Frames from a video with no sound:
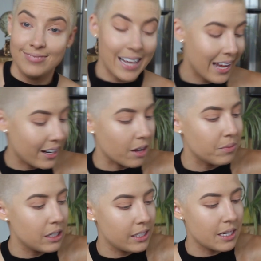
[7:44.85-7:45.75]
and I'm
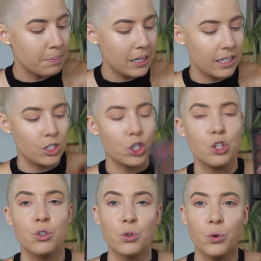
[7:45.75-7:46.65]
going to dip it
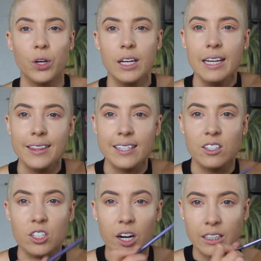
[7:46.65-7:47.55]
into this
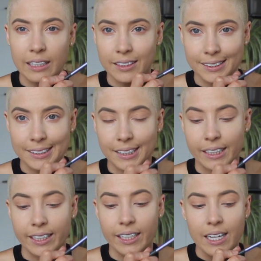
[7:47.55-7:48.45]
dark color
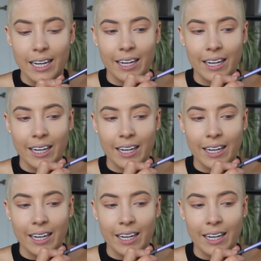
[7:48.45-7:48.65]
here,